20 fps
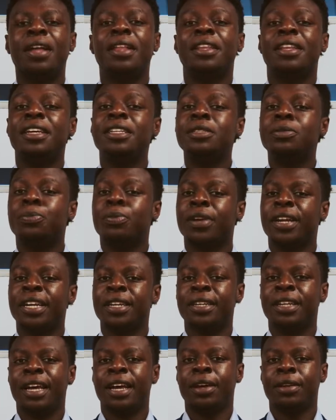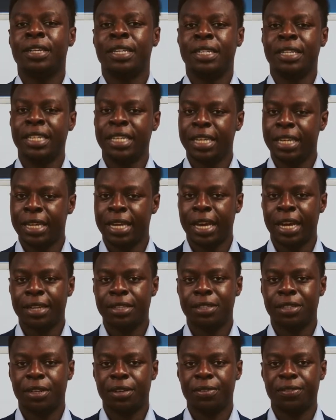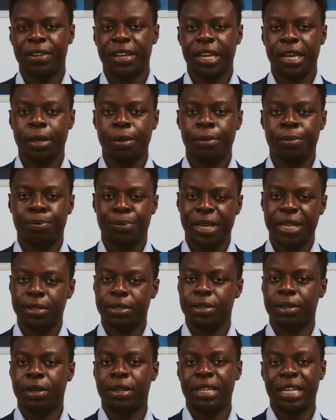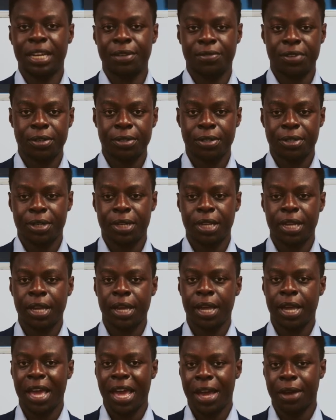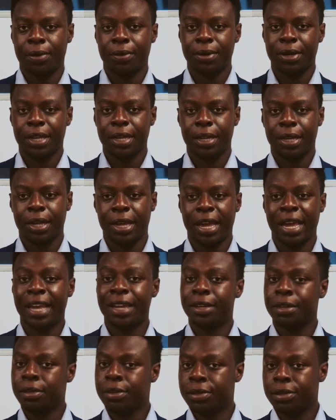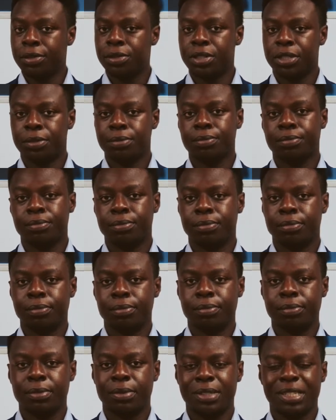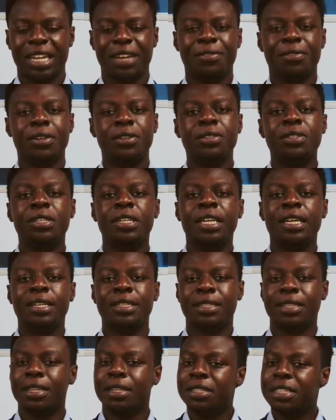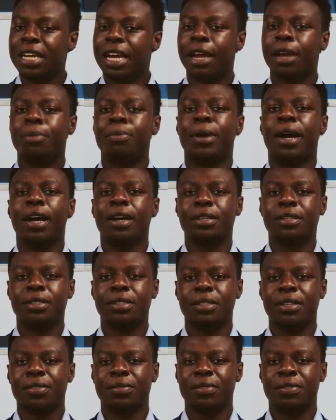Let's break down a DEI survey based on diversity, equity, and inclusion. Diversity is the checkbox